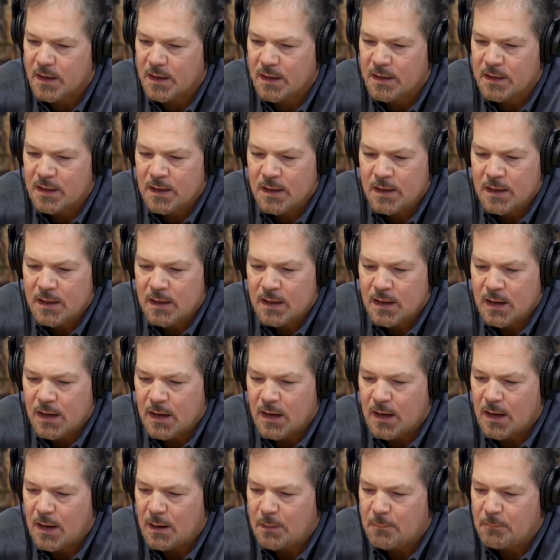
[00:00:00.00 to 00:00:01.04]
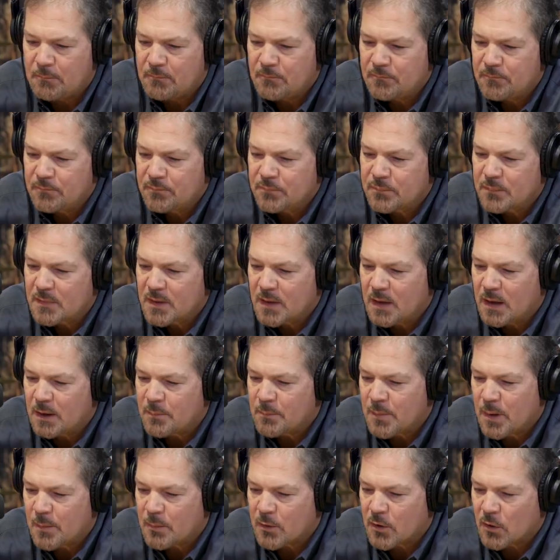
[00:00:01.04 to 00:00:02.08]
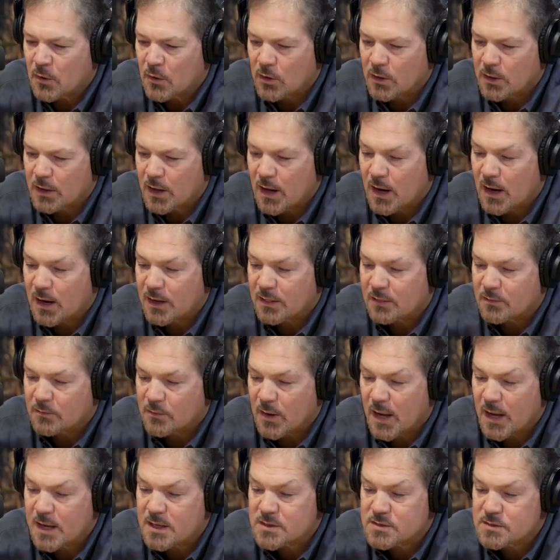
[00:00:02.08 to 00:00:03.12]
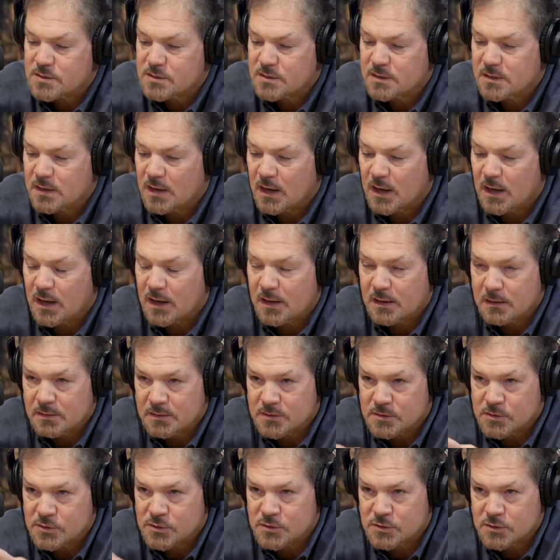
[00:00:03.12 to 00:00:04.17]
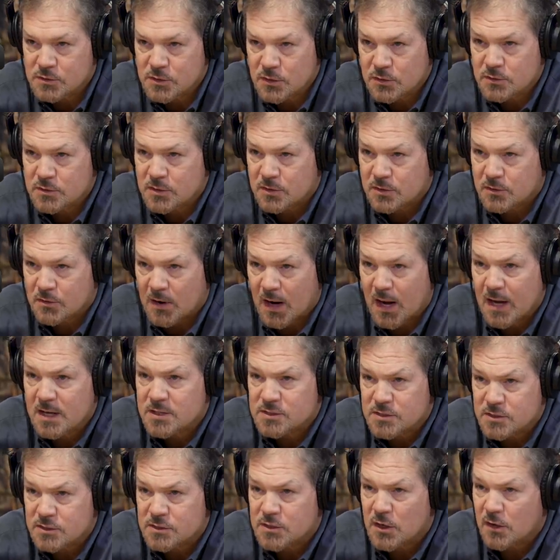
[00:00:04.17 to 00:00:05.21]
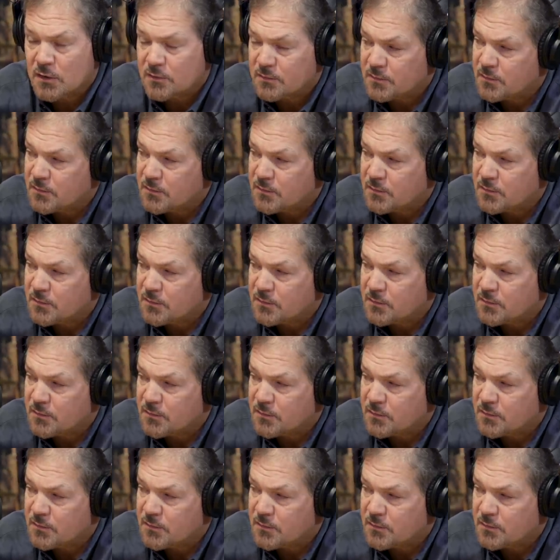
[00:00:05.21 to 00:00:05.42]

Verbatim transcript: then, um, I remember early on in the race, uh, Junior crashed in turn